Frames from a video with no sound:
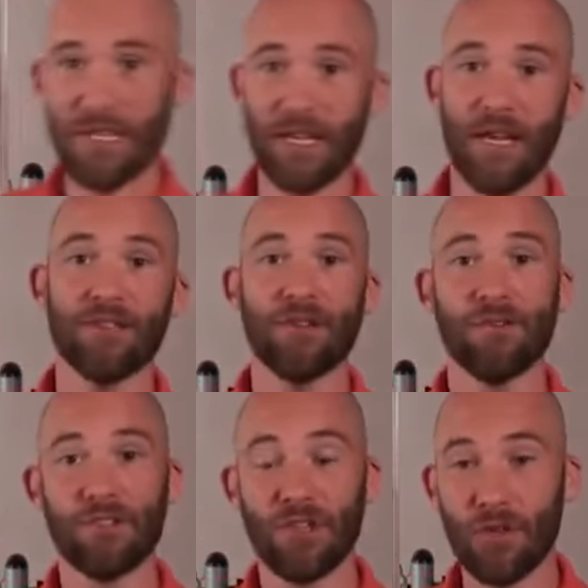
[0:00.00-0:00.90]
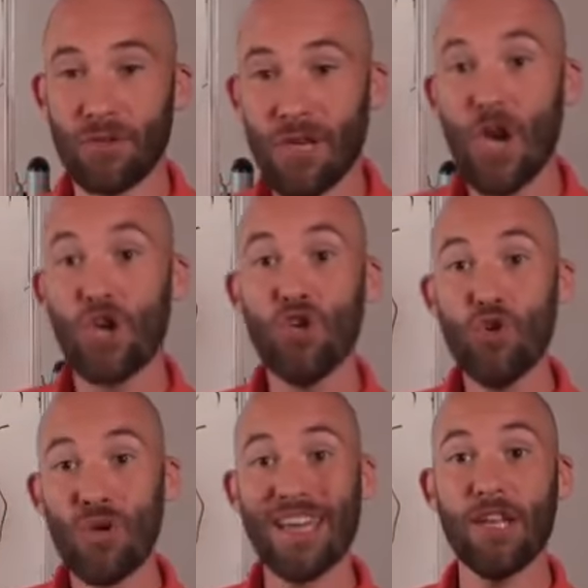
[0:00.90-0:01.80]
DNS servers to use,
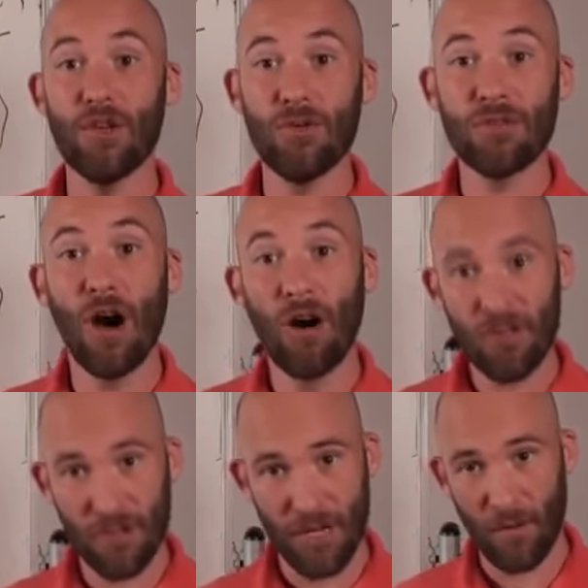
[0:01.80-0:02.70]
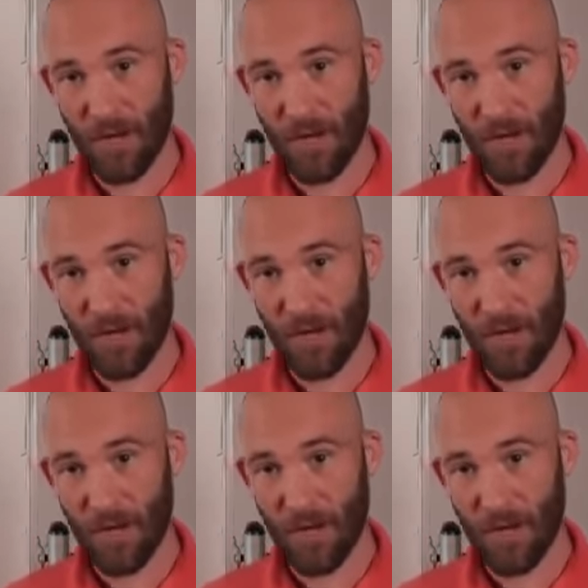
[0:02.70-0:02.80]
you can use alternate